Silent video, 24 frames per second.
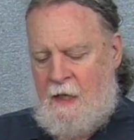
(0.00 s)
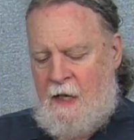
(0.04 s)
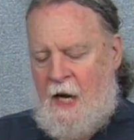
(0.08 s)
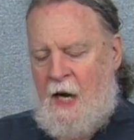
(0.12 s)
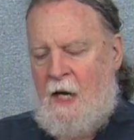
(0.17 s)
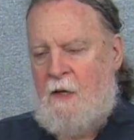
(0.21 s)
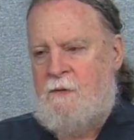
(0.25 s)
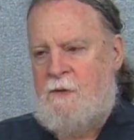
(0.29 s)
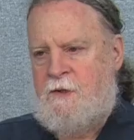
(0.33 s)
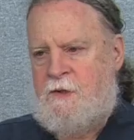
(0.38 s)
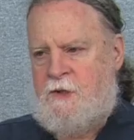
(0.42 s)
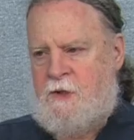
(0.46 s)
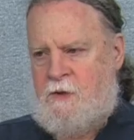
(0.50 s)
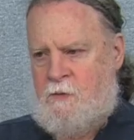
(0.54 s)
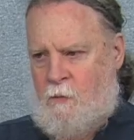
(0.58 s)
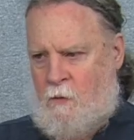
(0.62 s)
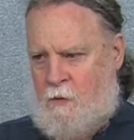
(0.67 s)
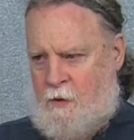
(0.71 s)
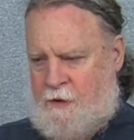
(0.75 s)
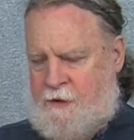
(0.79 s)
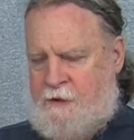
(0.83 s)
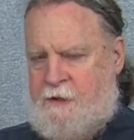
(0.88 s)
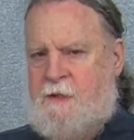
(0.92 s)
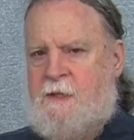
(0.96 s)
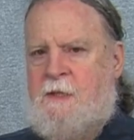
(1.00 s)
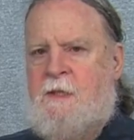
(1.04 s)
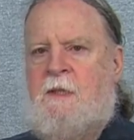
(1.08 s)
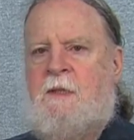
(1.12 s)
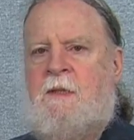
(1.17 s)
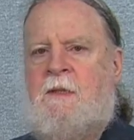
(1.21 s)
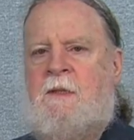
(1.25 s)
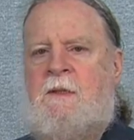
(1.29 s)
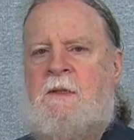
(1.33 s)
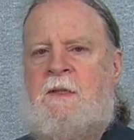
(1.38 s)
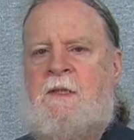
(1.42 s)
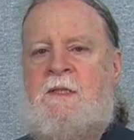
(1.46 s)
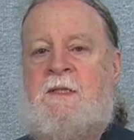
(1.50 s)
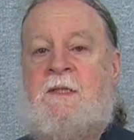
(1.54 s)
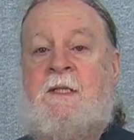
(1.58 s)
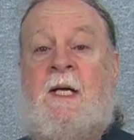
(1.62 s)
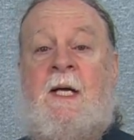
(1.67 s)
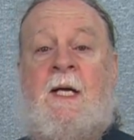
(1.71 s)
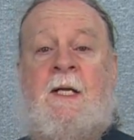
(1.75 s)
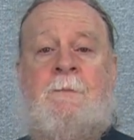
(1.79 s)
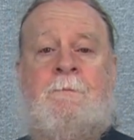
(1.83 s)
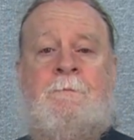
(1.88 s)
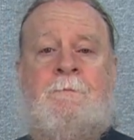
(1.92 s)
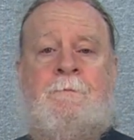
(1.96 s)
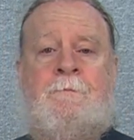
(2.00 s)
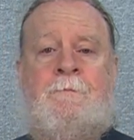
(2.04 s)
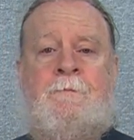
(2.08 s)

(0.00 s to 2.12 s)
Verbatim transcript: Aaron Swartz is dead.